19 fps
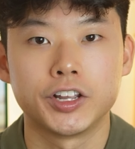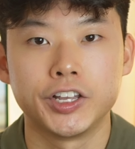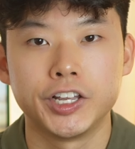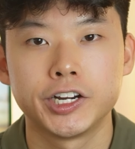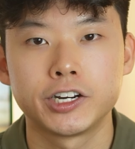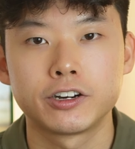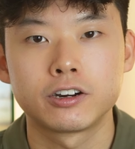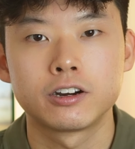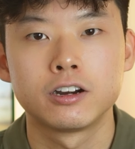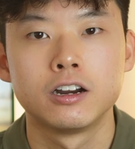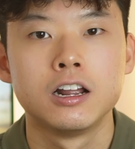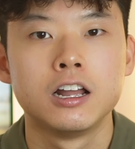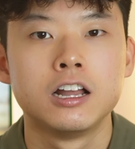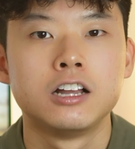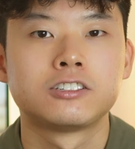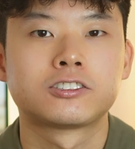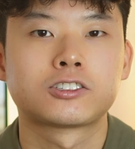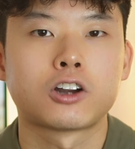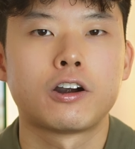year,
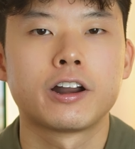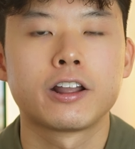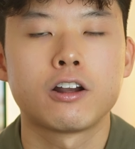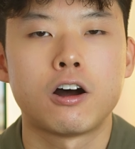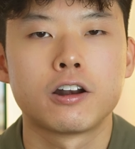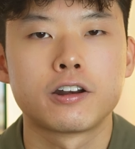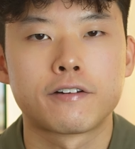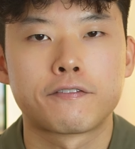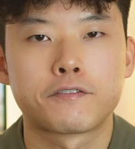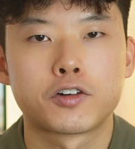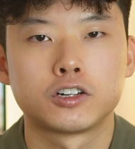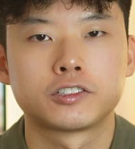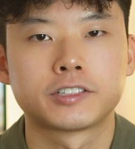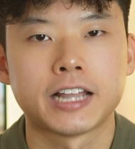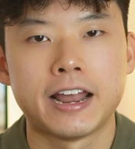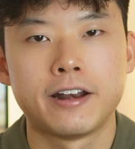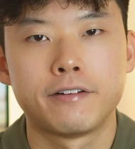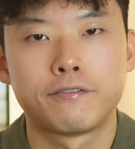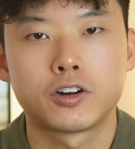starting on your first
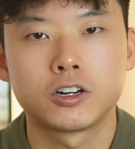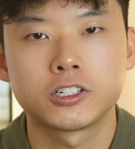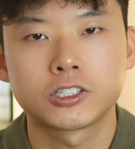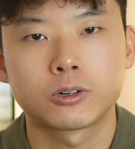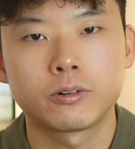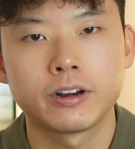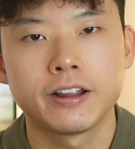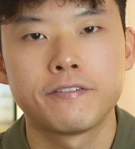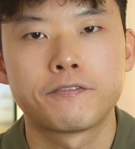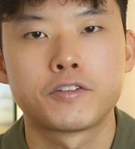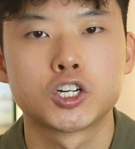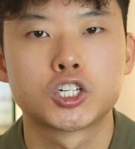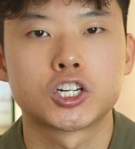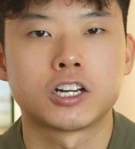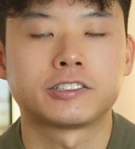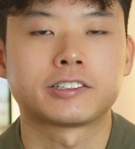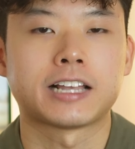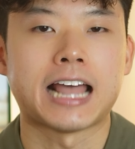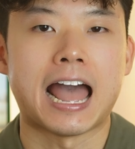anniversary for
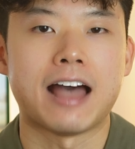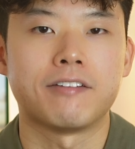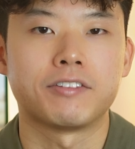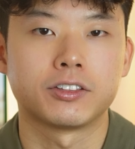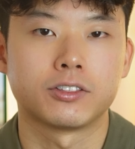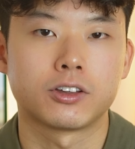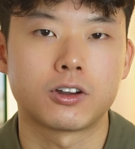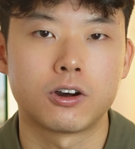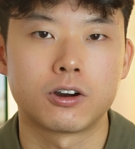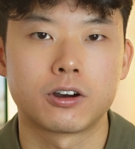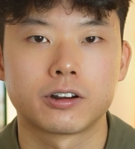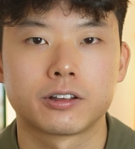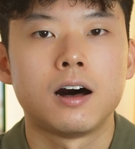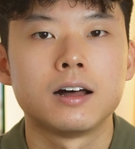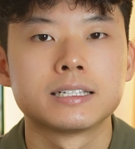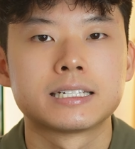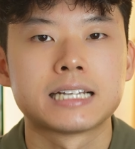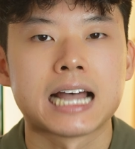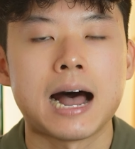just having the card.
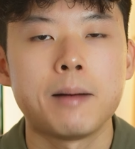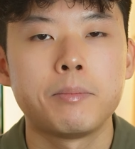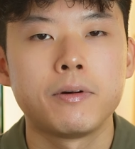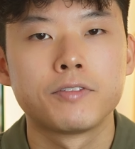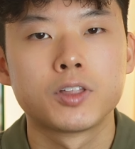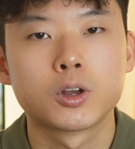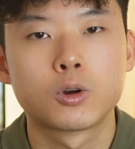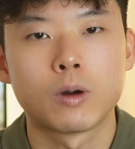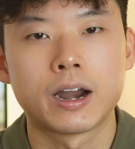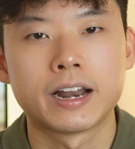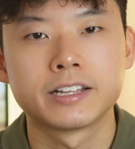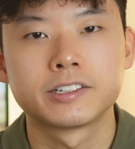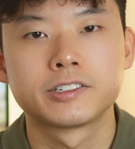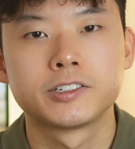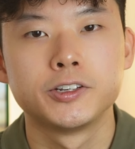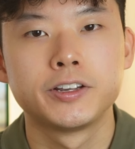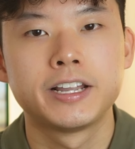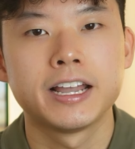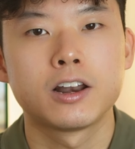On top of the credits,
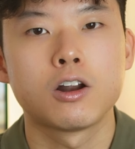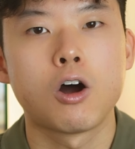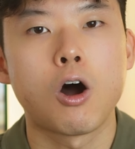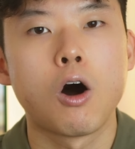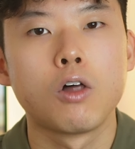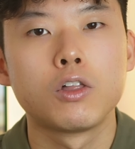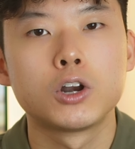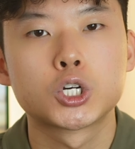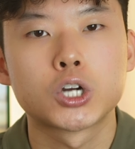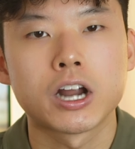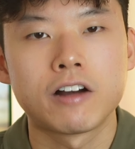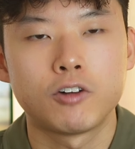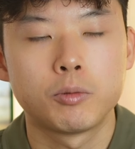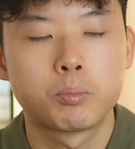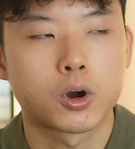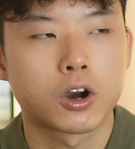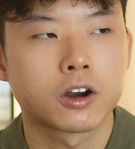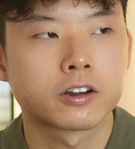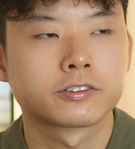you get other travel
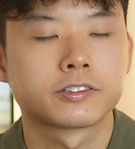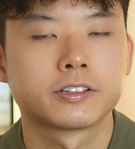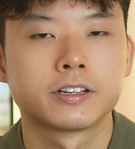perks,